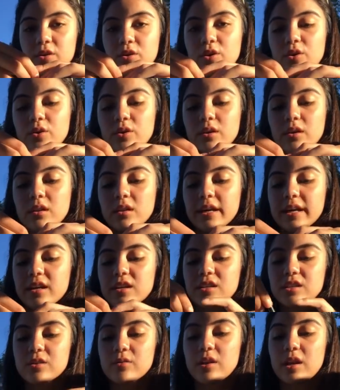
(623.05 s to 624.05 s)
You can go to
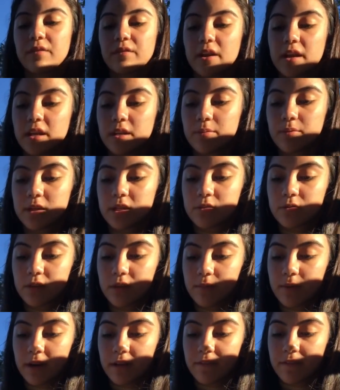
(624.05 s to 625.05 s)
Claire's or whatever, any place where
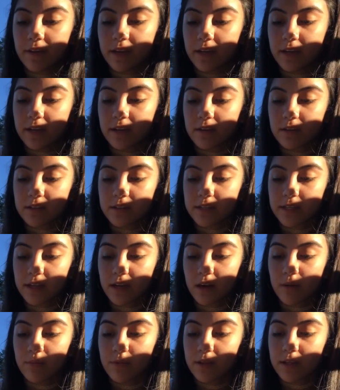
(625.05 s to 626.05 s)
you buy fake nails, they
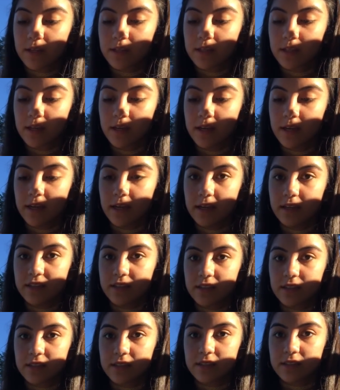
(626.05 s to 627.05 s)
come with this. It's
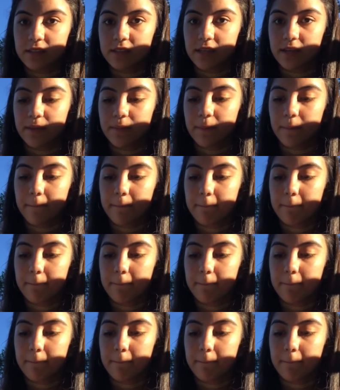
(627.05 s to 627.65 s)
just, see?